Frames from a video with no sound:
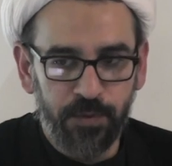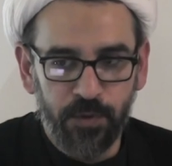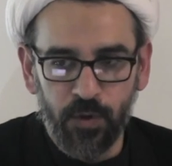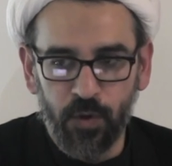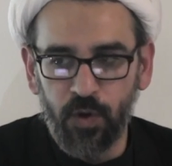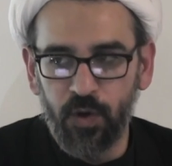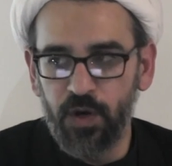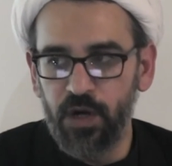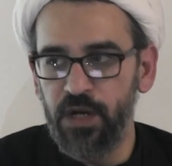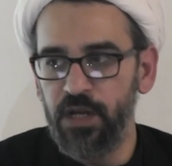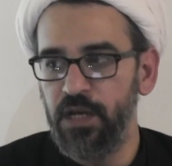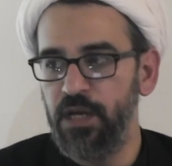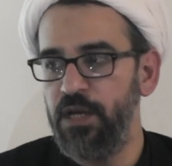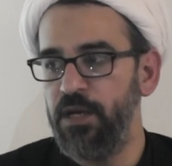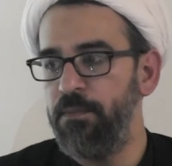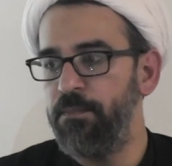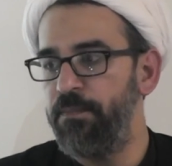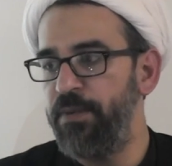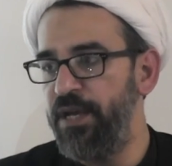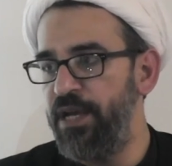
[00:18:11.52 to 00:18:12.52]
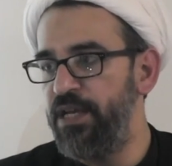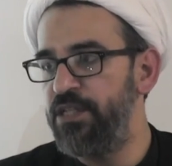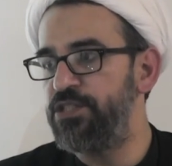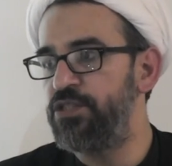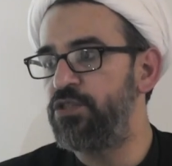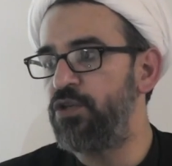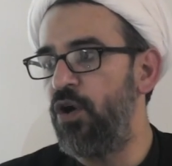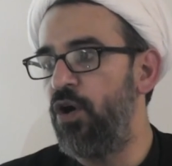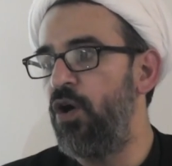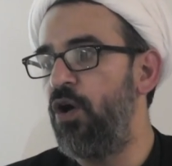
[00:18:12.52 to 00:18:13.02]
purely
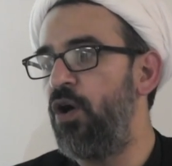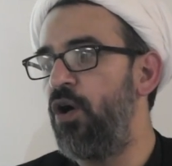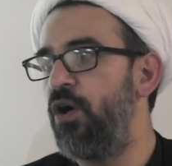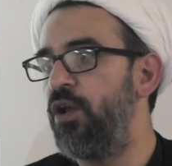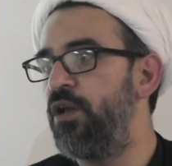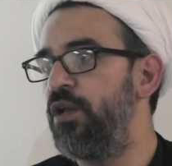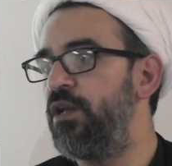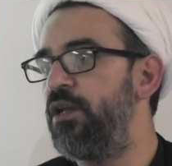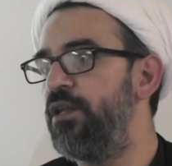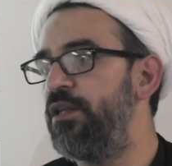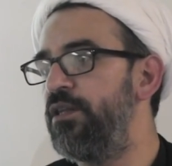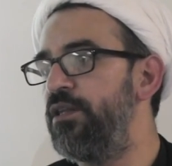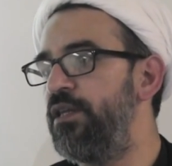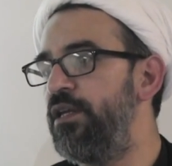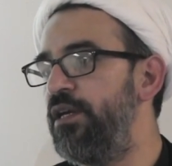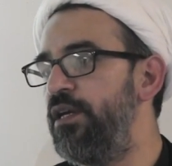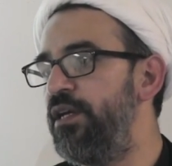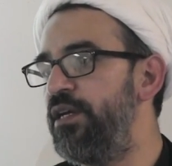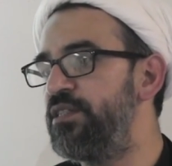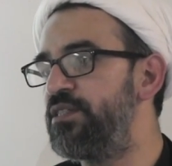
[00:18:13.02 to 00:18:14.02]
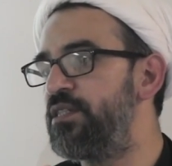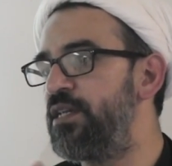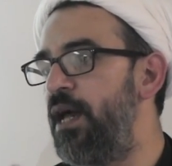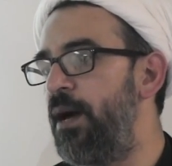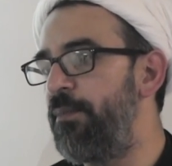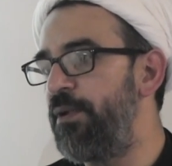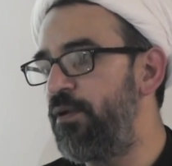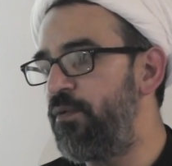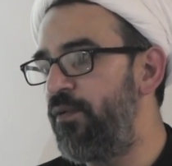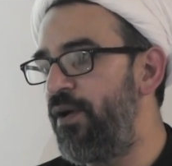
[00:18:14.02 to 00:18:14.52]
based on the
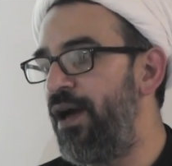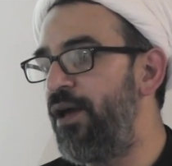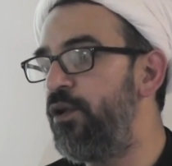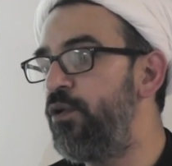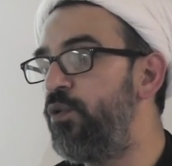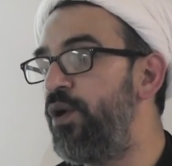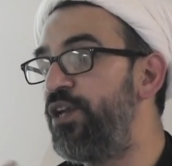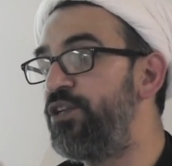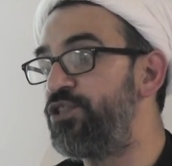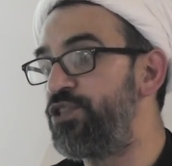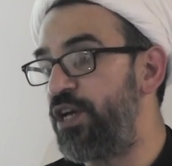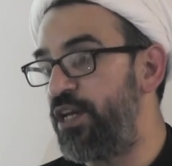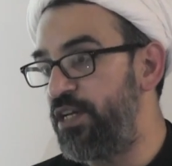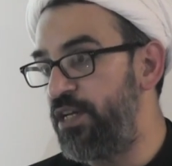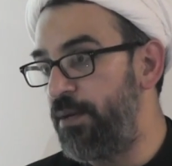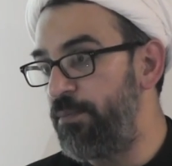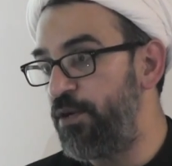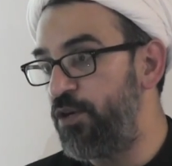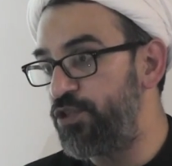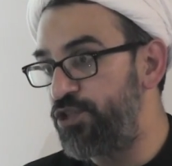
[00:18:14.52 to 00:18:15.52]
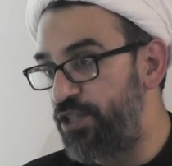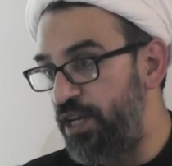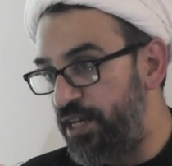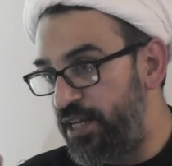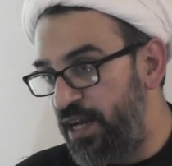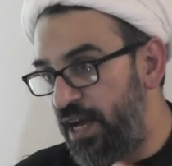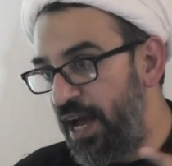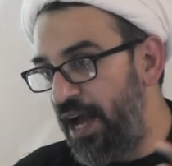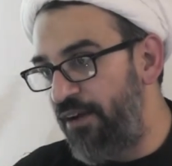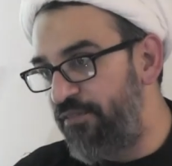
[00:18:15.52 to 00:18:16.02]
Islamic value and Sharia because
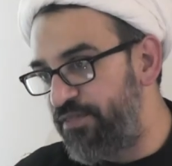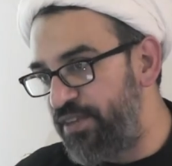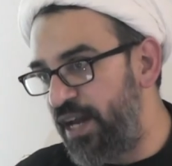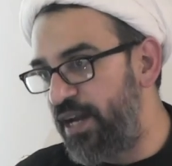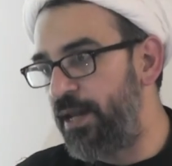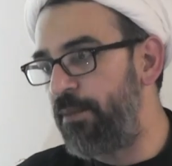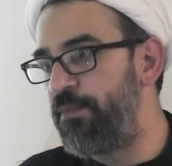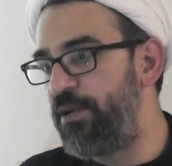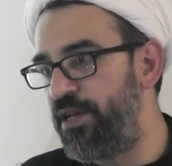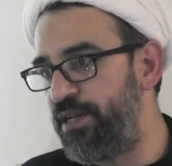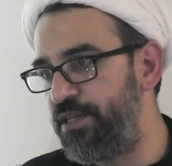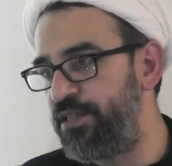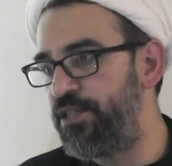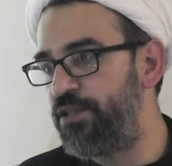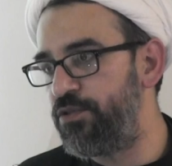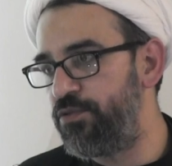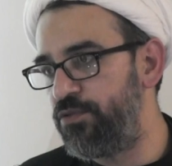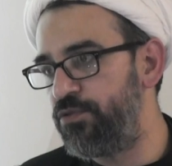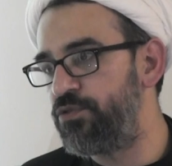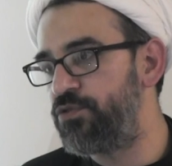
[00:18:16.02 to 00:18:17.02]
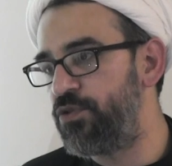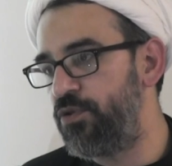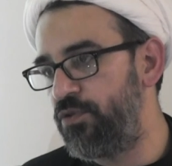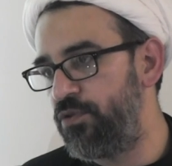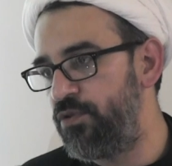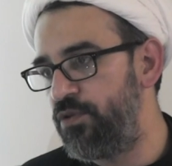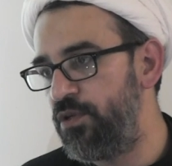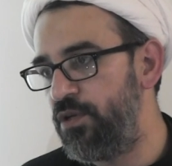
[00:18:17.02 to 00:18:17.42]
Sharia have that ability to do so.